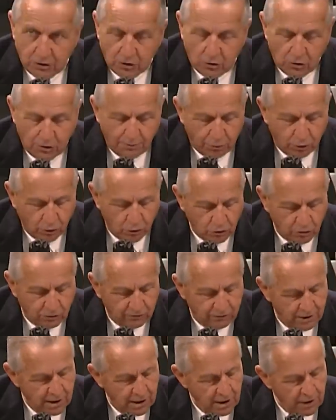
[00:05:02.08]
to
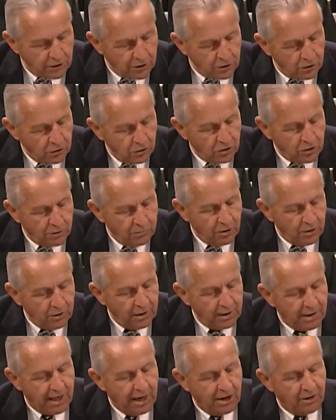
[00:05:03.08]
improve the new
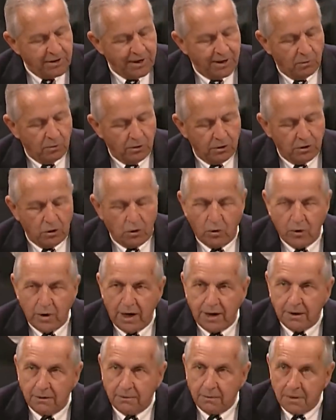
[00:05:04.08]
community care network
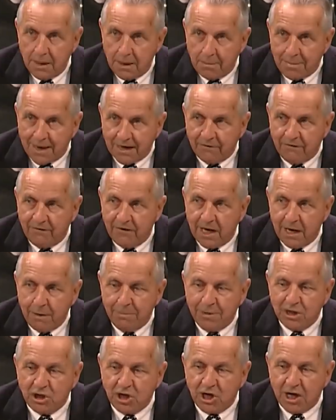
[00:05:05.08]
created by the VA
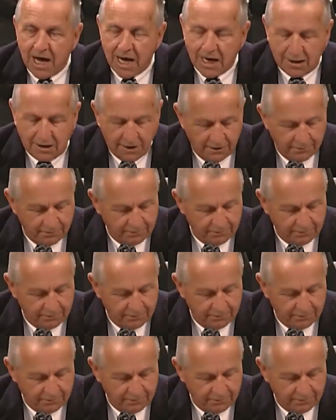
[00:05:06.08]
Mission Act.